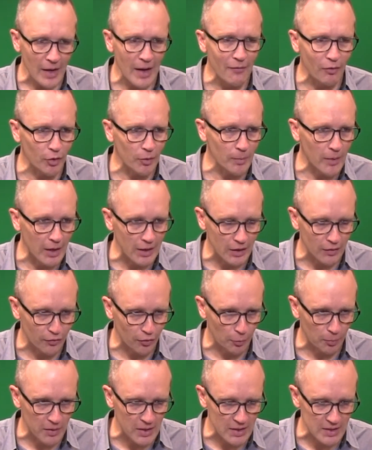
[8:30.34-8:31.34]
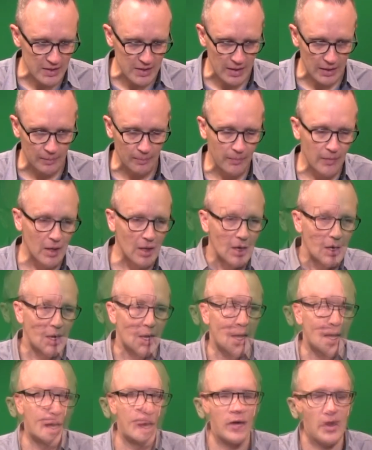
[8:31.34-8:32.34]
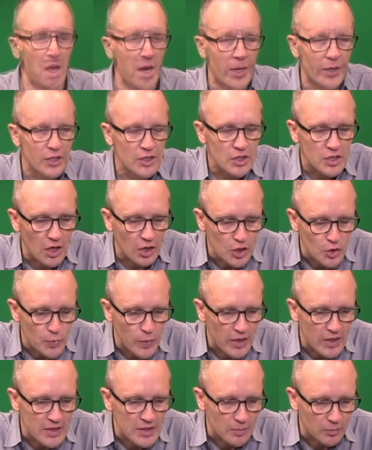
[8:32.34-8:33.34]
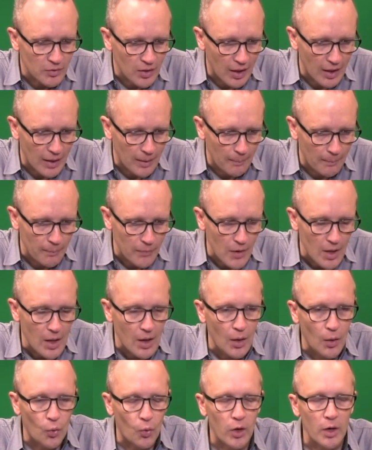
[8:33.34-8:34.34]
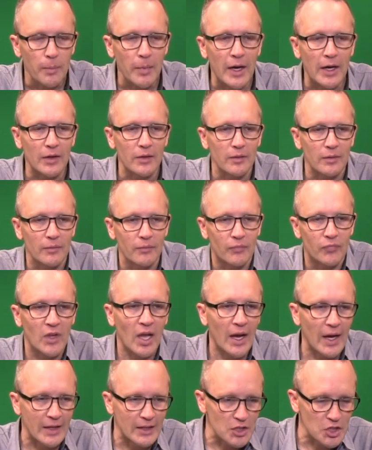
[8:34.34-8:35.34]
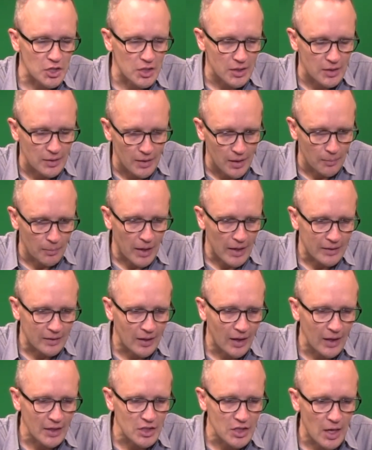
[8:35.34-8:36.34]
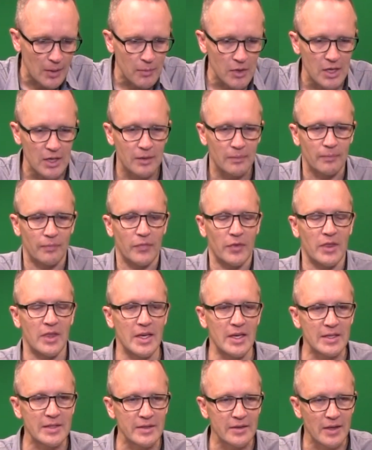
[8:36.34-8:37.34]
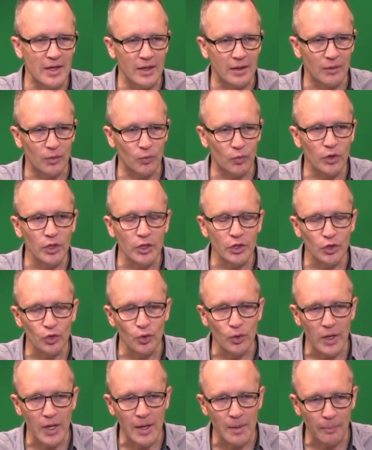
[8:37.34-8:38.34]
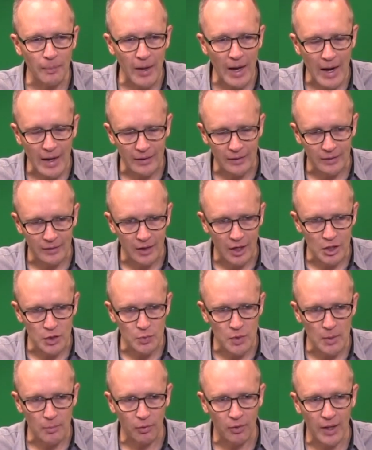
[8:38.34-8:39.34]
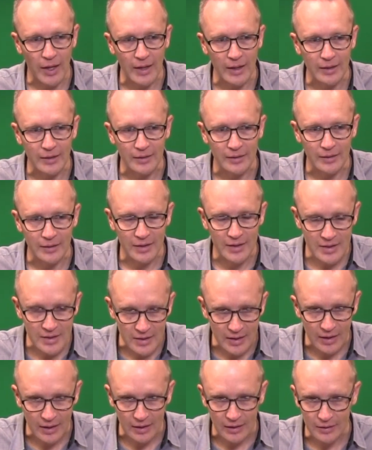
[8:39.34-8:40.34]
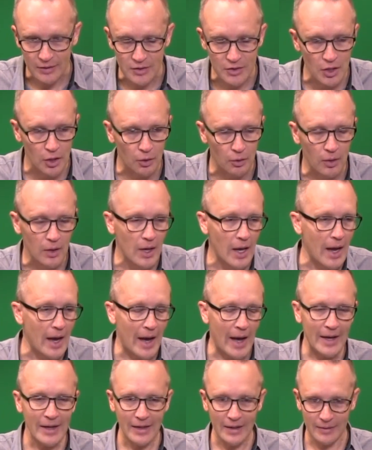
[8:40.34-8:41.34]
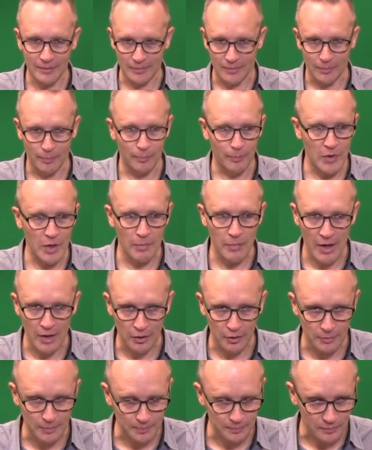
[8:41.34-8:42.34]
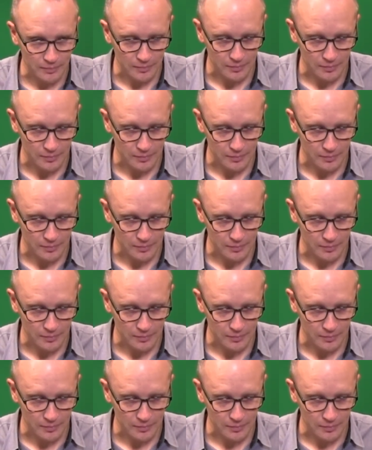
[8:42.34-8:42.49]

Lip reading: every month for pizza? I just start spending some time. What about touch? And by touch, I mean things that really do impact and touch people, like listening. So I can be a better